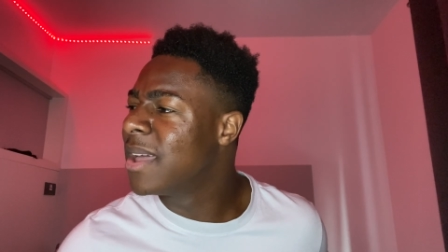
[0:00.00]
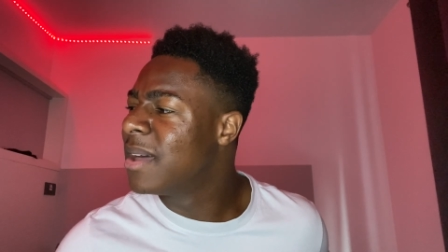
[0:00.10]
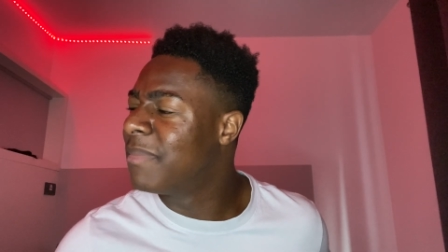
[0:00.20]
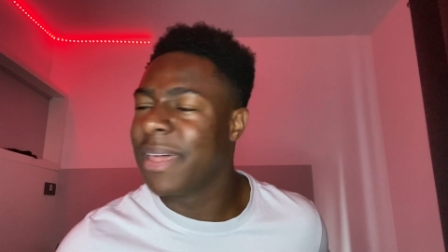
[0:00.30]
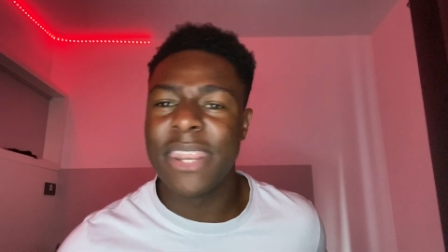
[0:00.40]

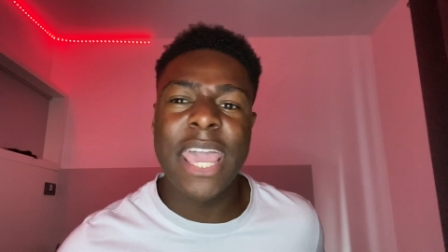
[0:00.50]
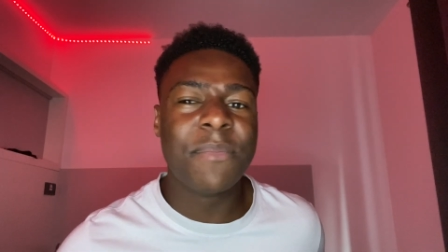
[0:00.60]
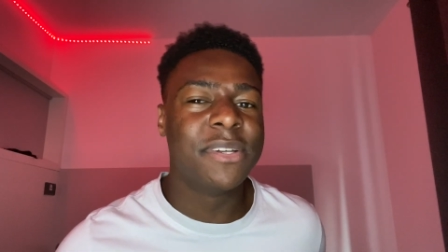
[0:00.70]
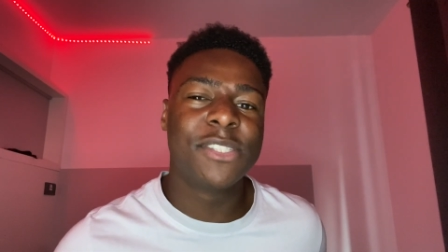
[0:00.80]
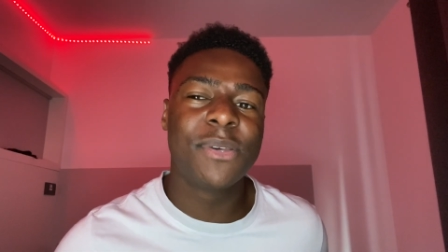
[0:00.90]
my name
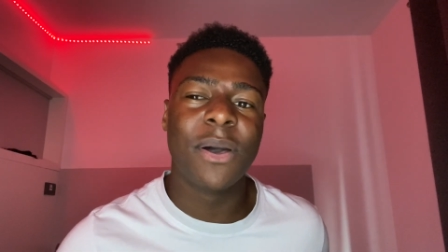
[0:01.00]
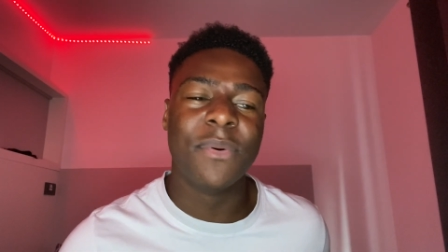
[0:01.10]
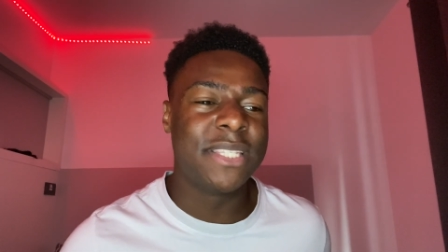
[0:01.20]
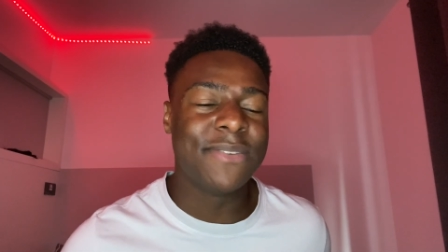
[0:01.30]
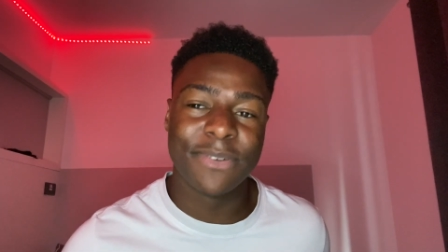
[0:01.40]
on Twitter
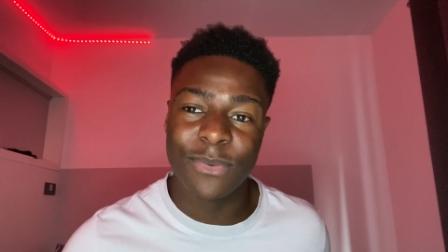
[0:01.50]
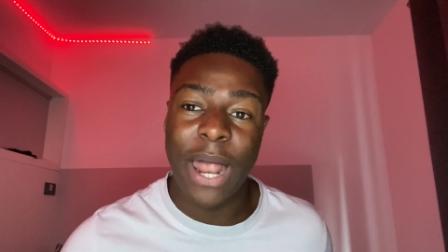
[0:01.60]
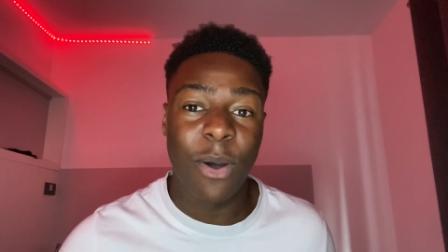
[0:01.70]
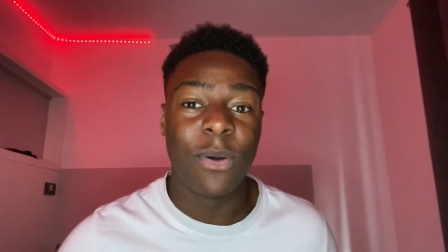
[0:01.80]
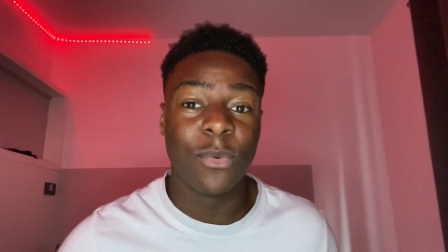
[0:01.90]
was even
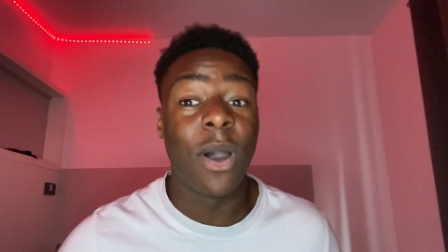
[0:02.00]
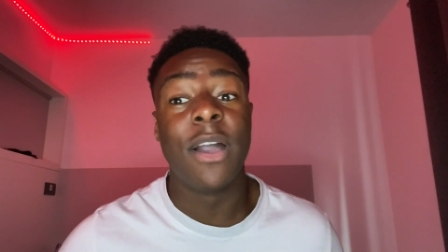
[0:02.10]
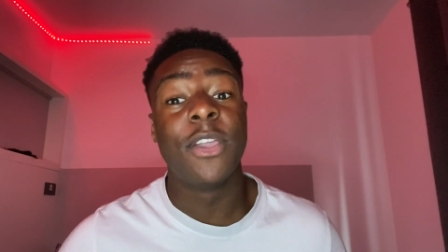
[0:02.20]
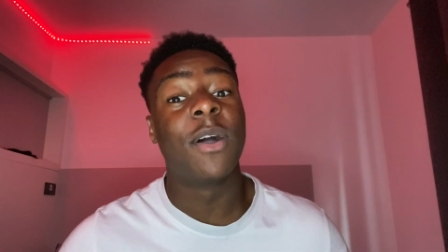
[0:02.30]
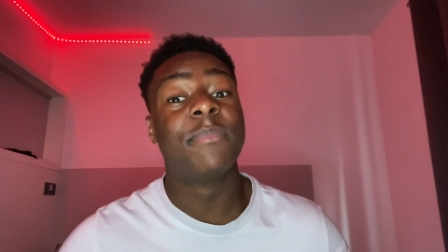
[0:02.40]
like
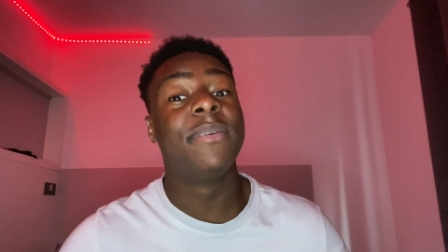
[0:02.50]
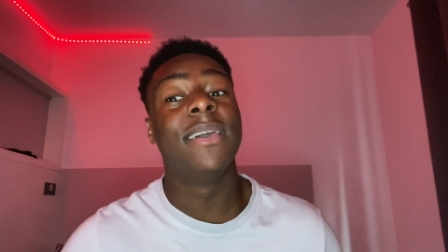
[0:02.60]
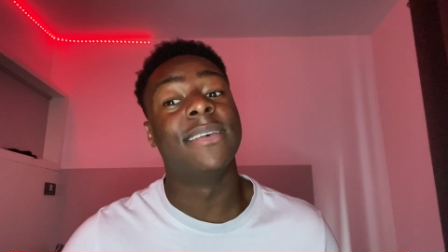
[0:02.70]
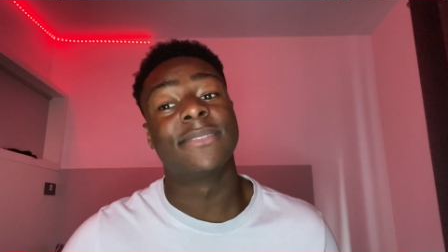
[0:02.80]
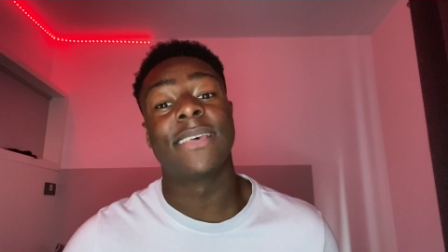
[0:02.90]
Young
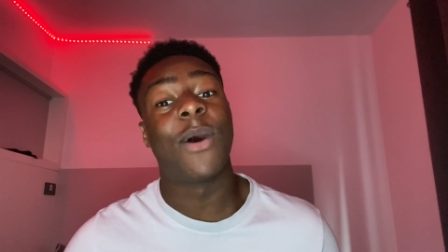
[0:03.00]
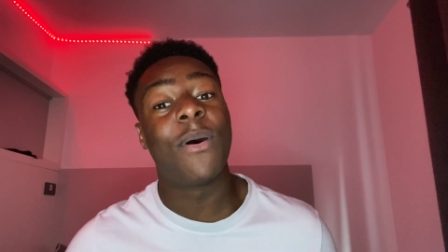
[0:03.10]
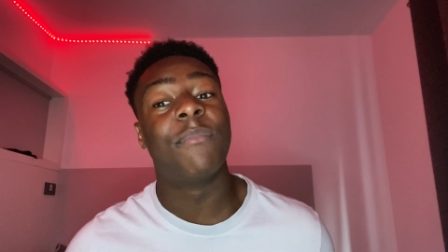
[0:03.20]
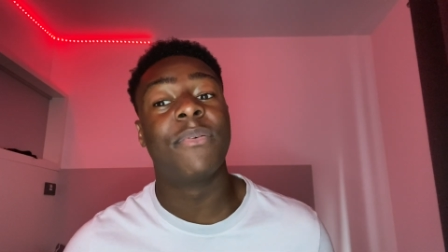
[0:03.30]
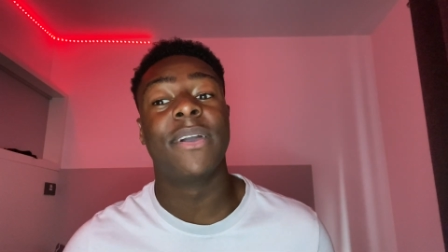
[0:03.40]
PS at
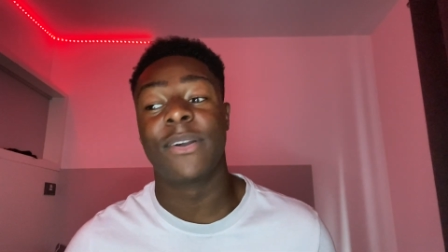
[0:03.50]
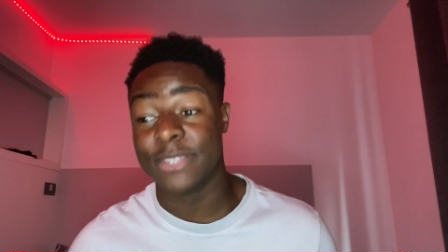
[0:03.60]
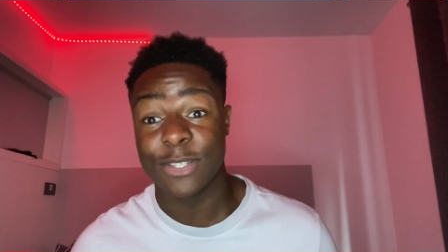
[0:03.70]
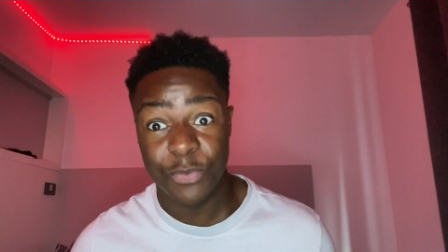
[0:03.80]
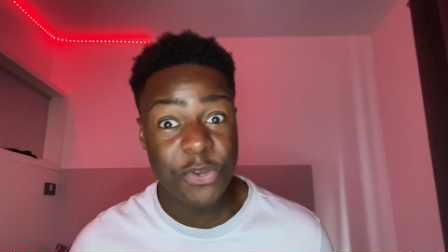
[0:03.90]
one point, because I
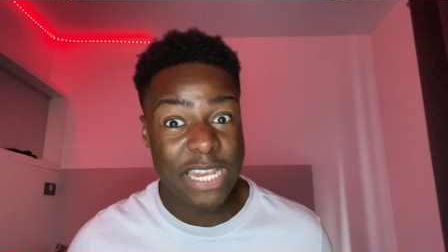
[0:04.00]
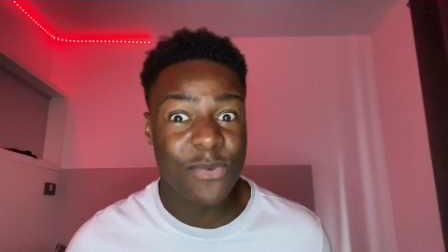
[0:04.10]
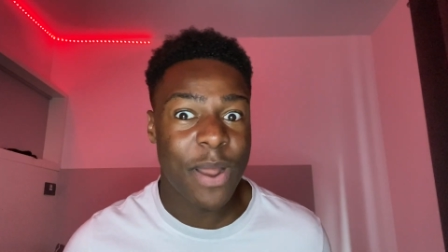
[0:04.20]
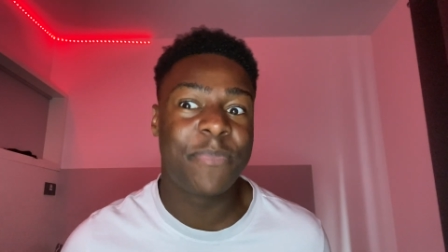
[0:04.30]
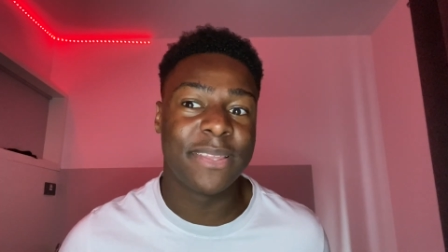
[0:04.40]
was really
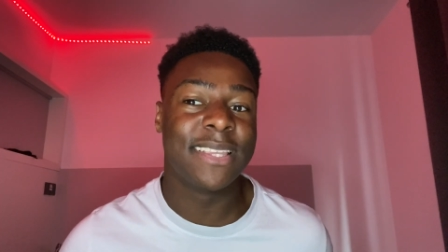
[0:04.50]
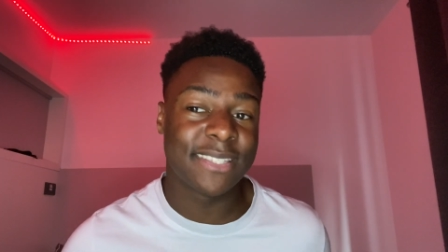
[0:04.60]
repping this